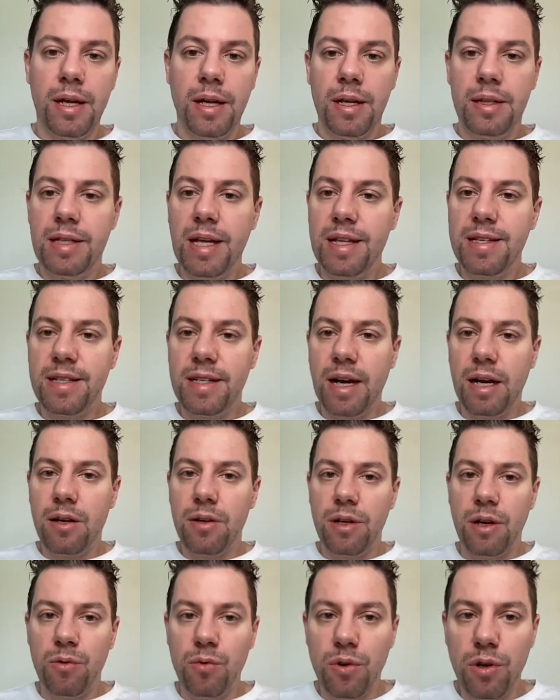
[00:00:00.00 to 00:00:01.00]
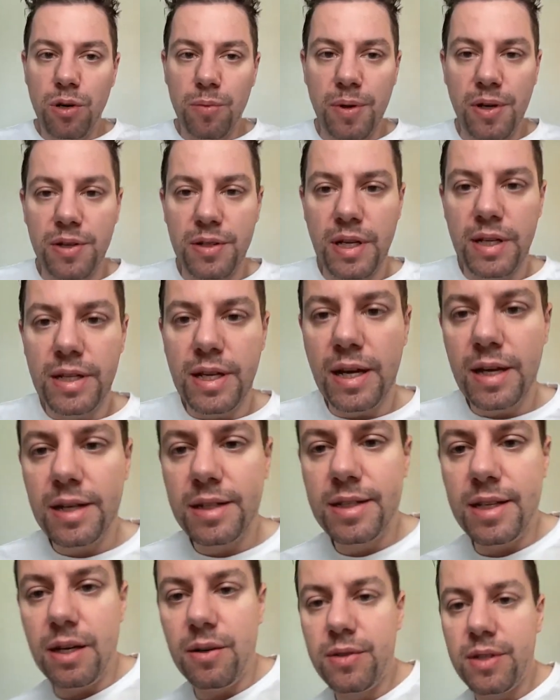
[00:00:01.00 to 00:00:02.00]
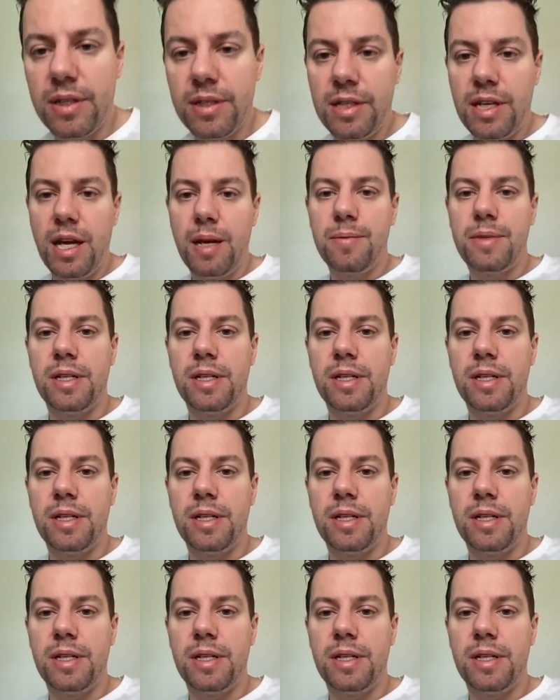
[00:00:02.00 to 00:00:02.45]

that's not going to work because I've done it a thousand times.